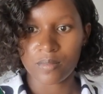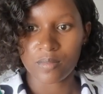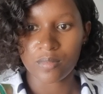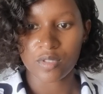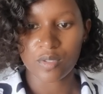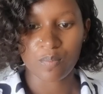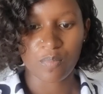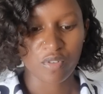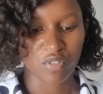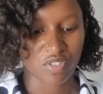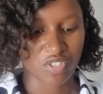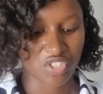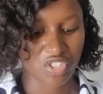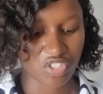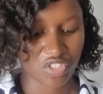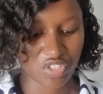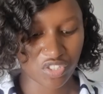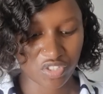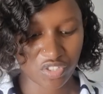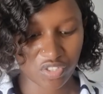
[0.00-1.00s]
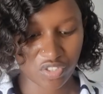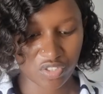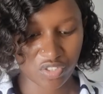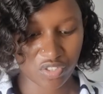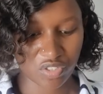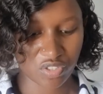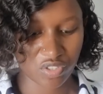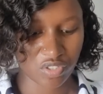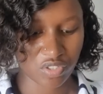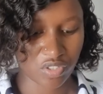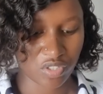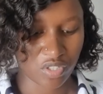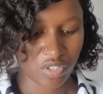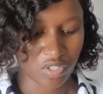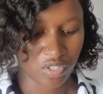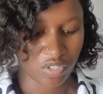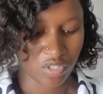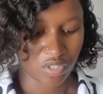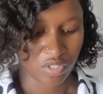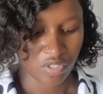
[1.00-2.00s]
sponge.
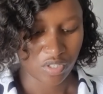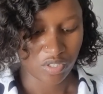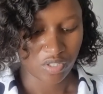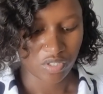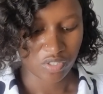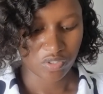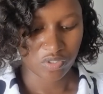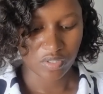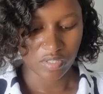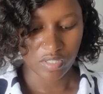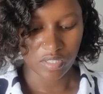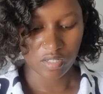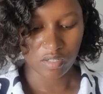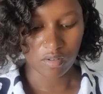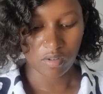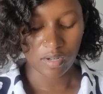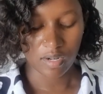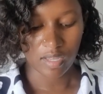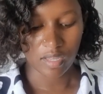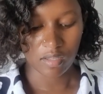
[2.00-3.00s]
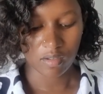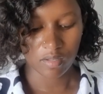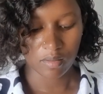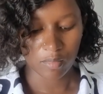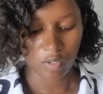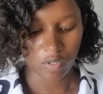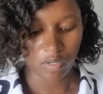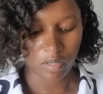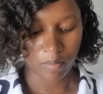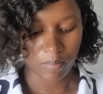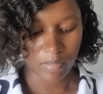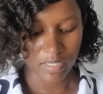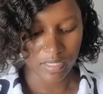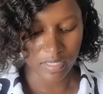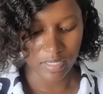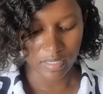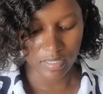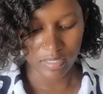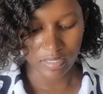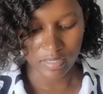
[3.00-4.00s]
Jenny Kona, you know,
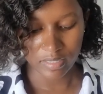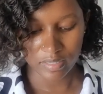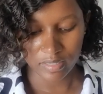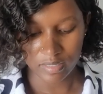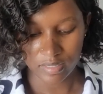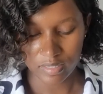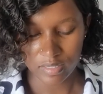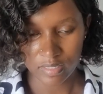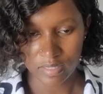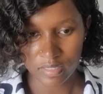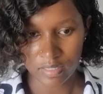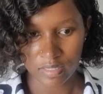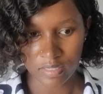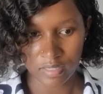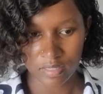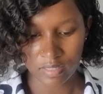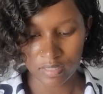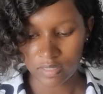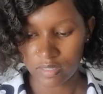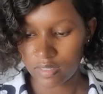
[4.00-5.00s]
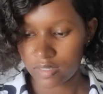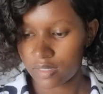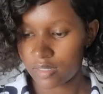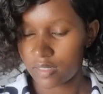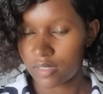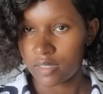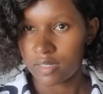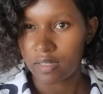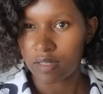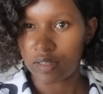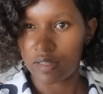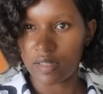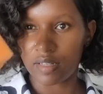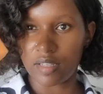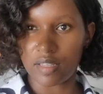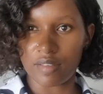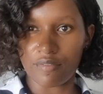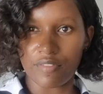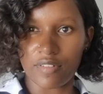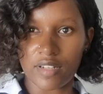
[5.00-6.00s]
better days. And
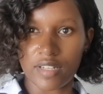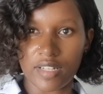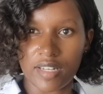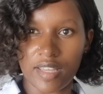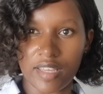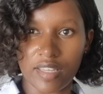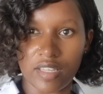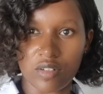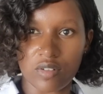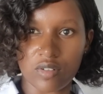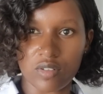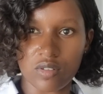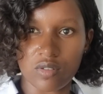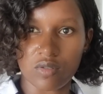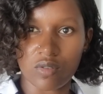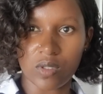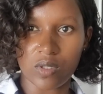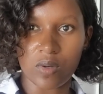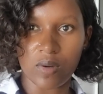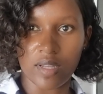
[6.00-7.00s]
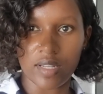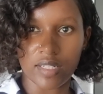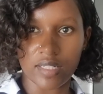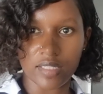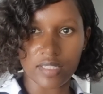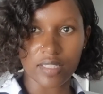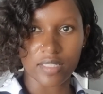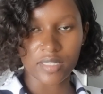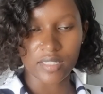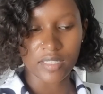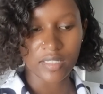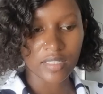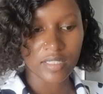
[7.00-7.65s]
I felt like it was good quality.